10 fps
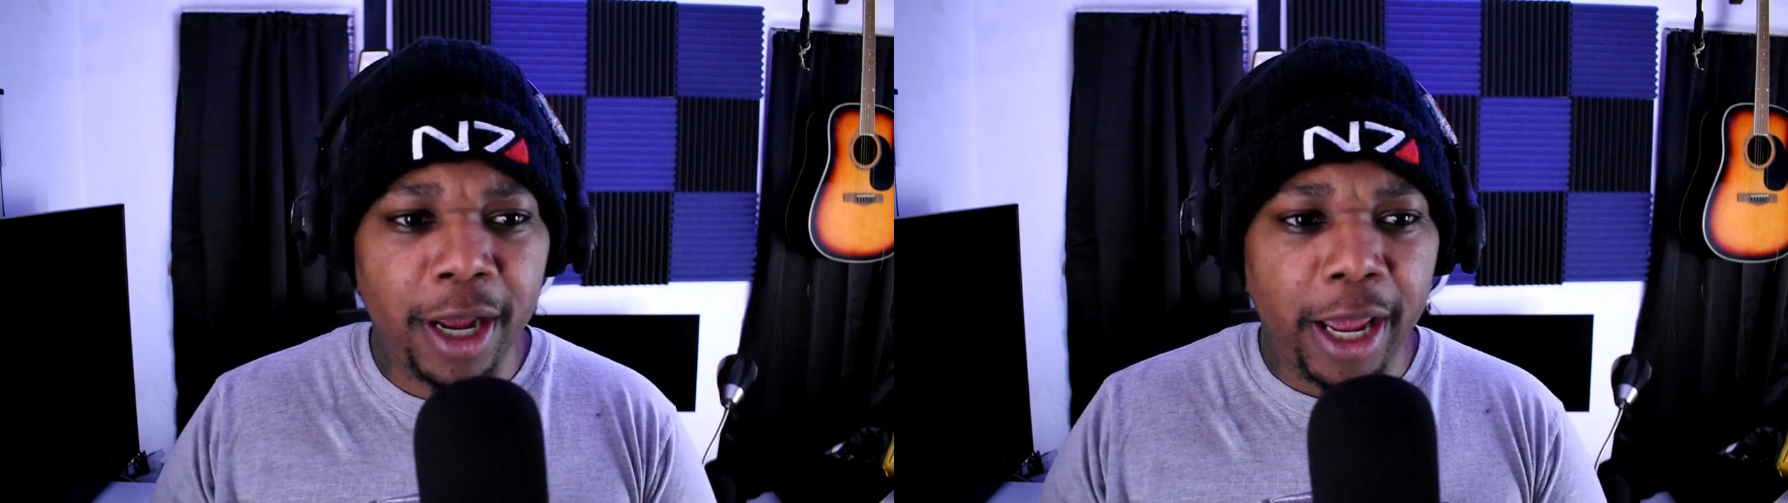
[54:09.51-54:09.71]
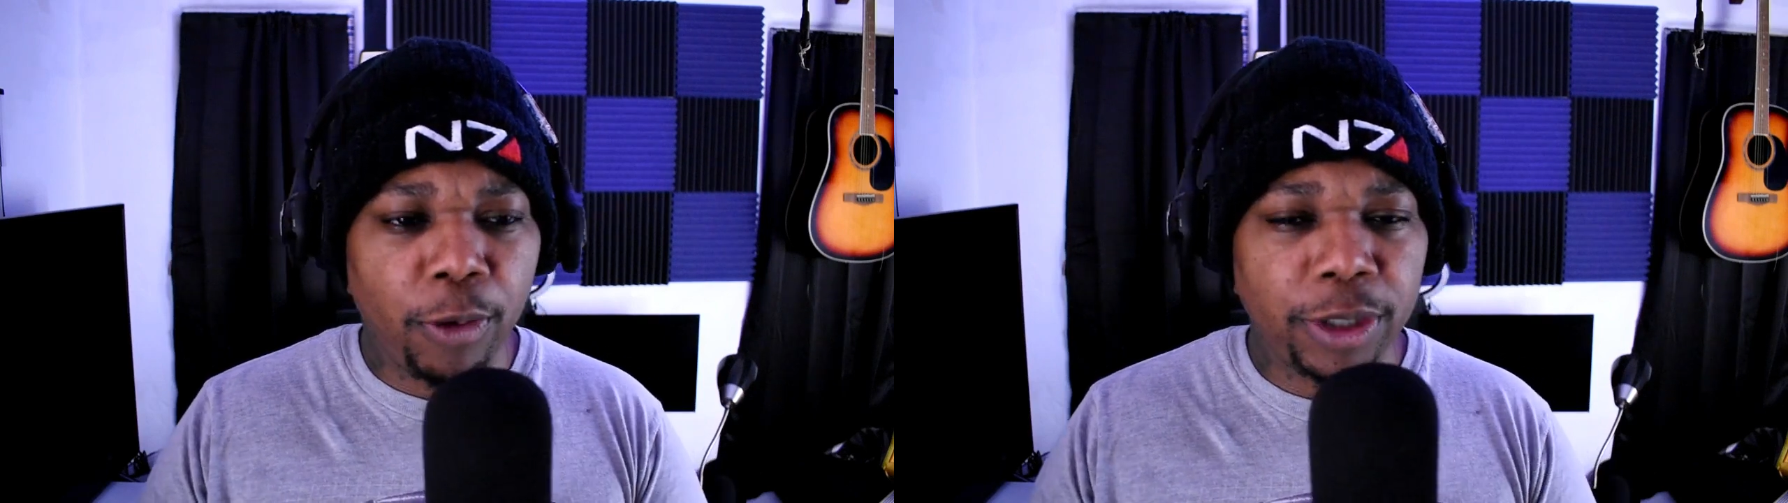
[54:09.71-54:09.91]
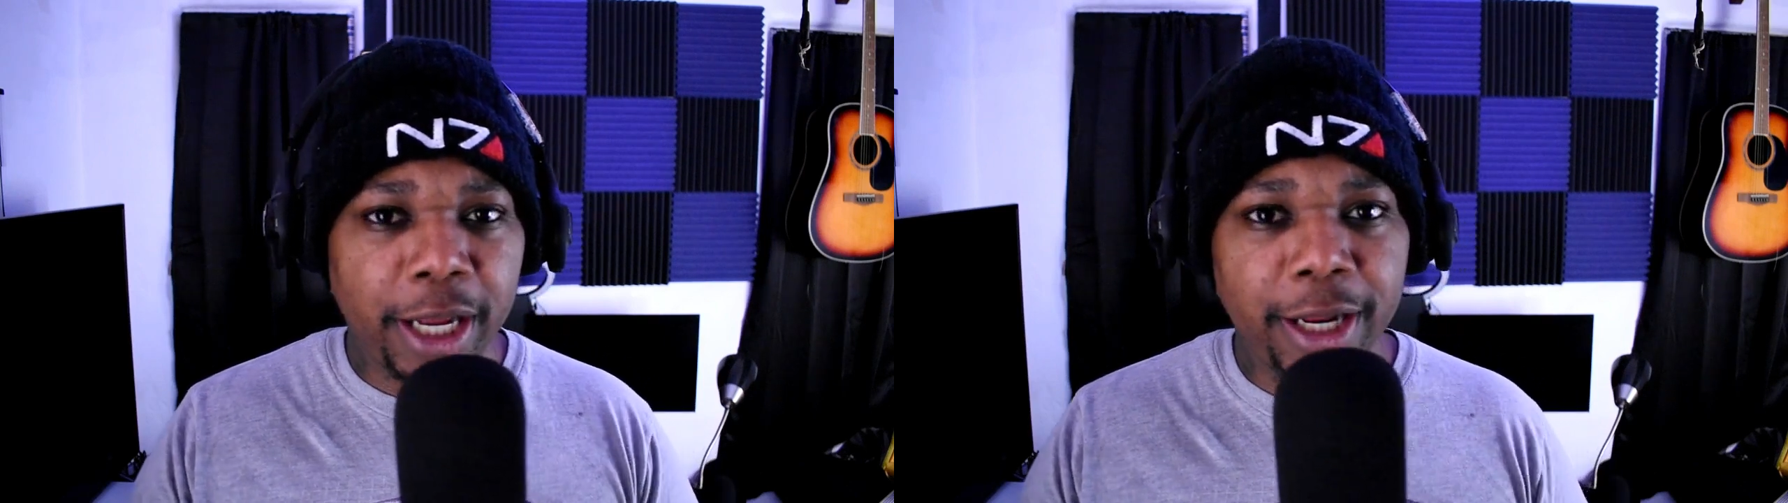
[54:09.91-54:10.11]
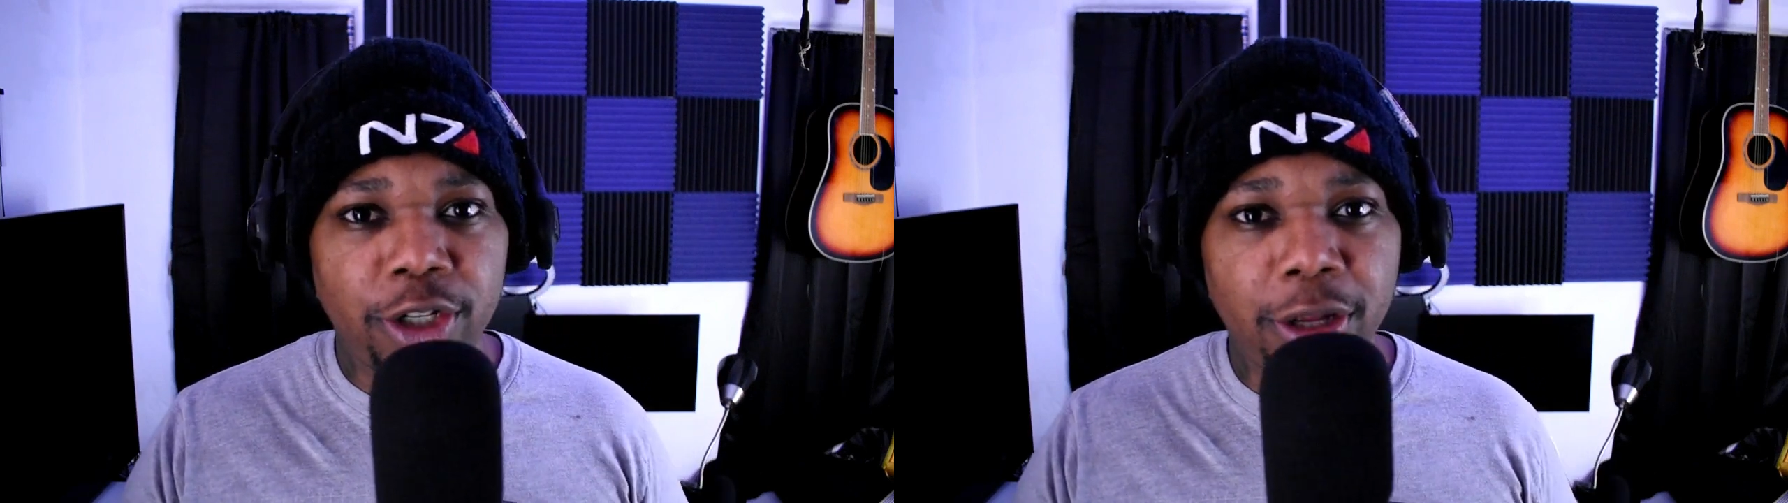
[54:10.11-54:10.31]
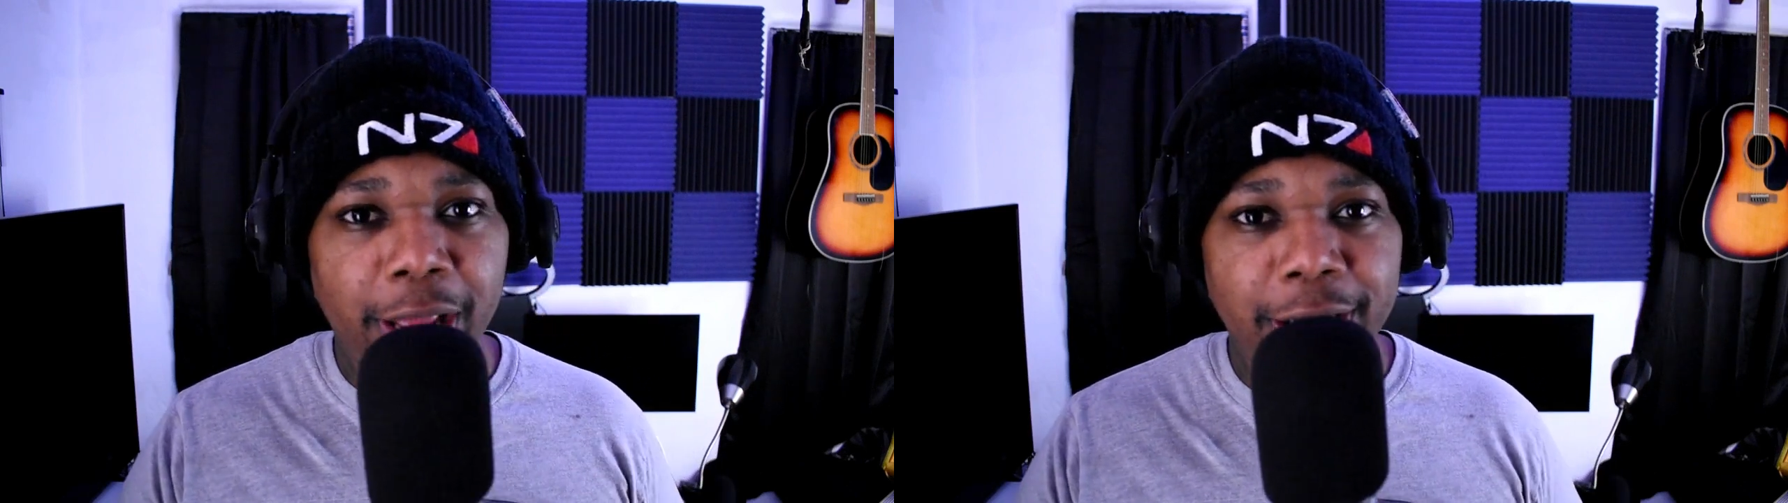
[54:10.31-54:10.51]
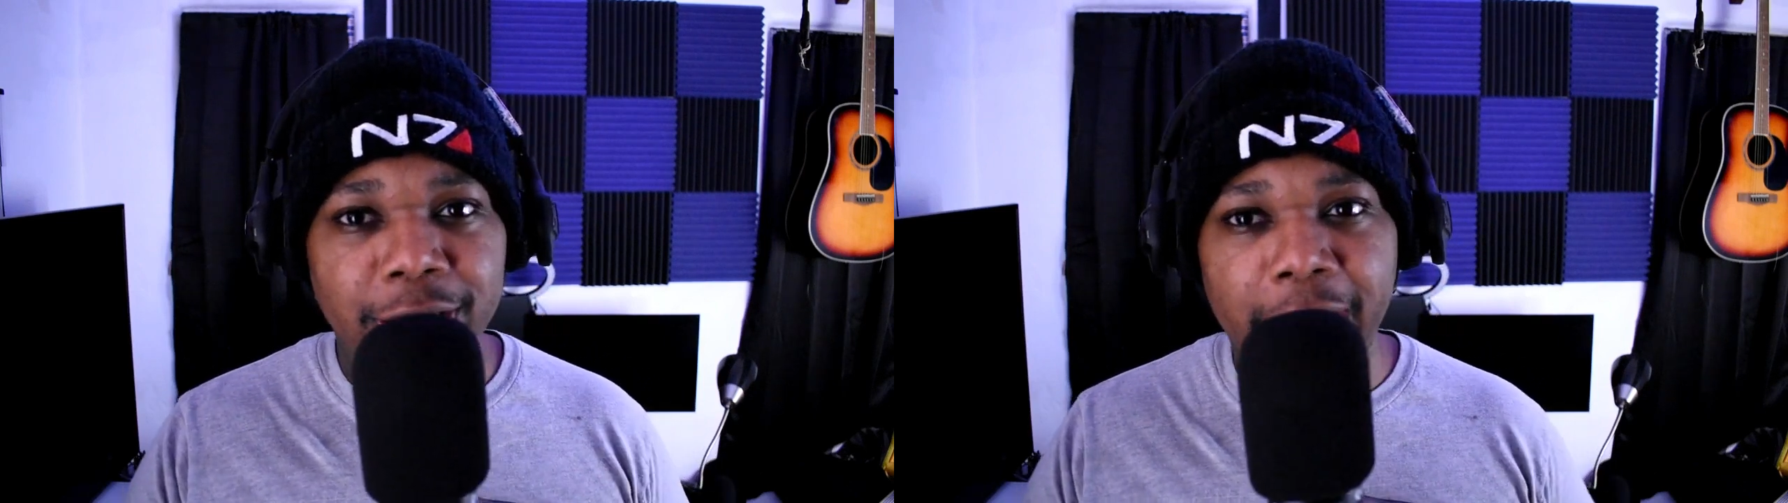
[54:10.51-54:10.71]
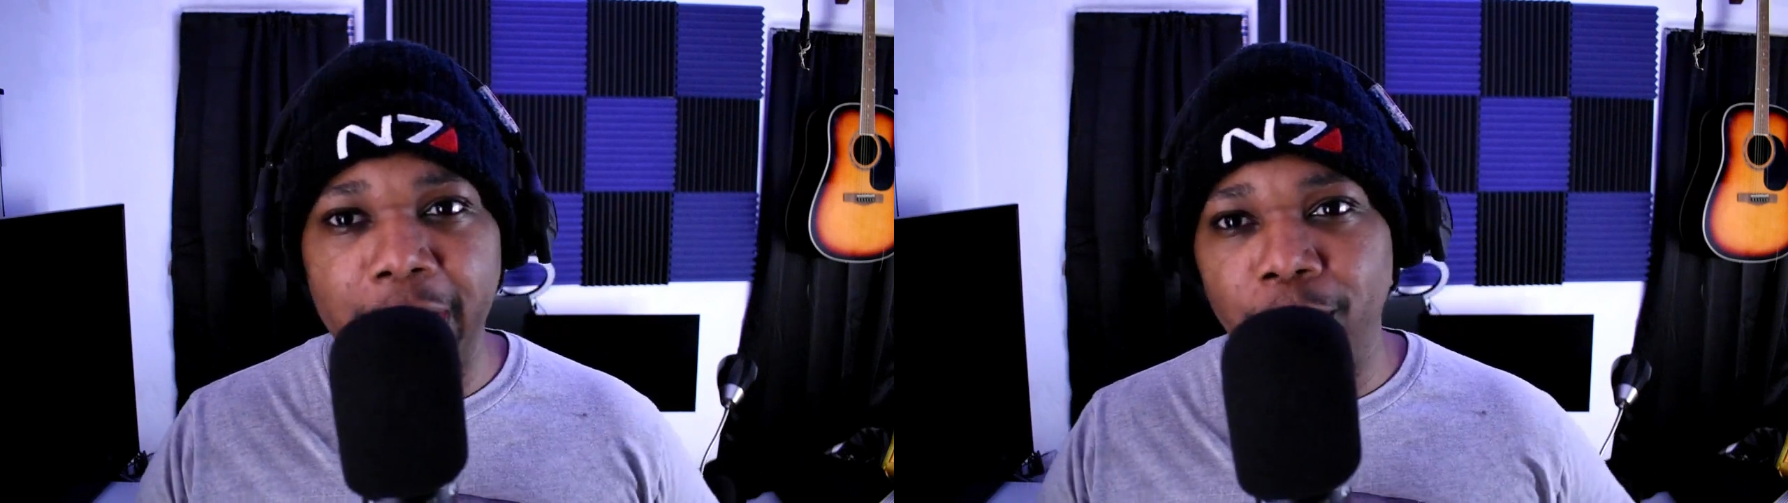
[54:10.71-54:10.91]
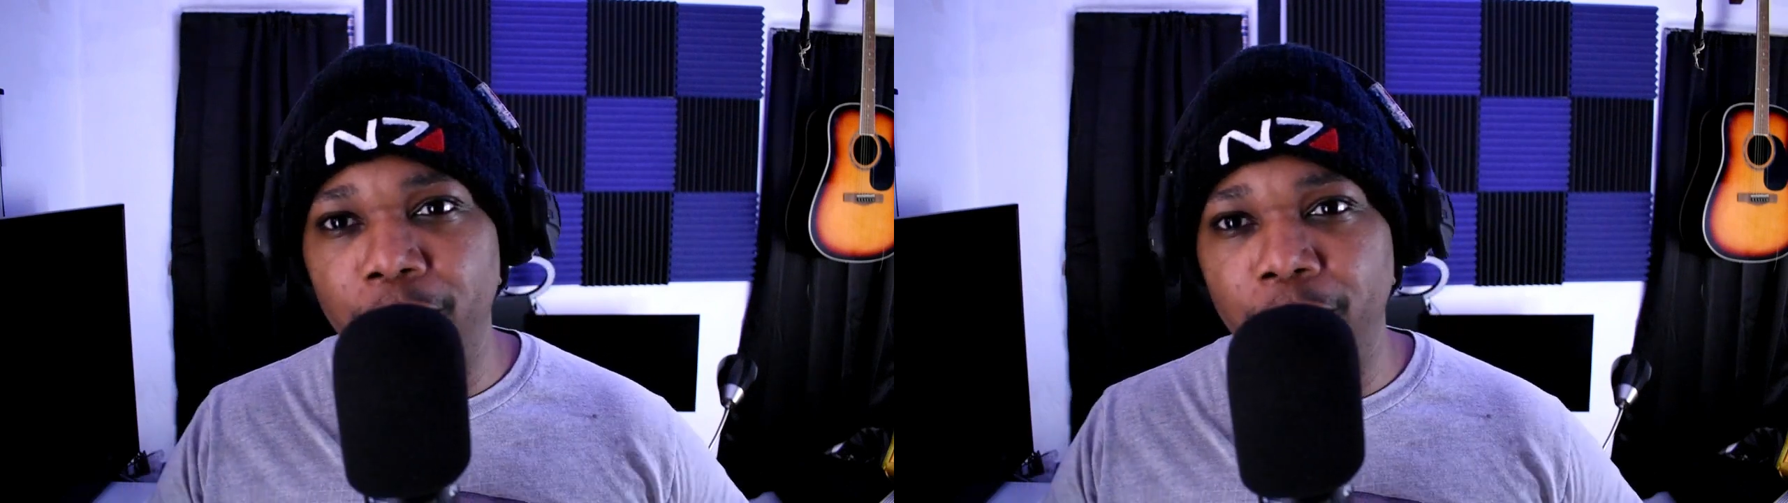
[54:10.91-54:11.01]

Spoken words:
it was getting to like say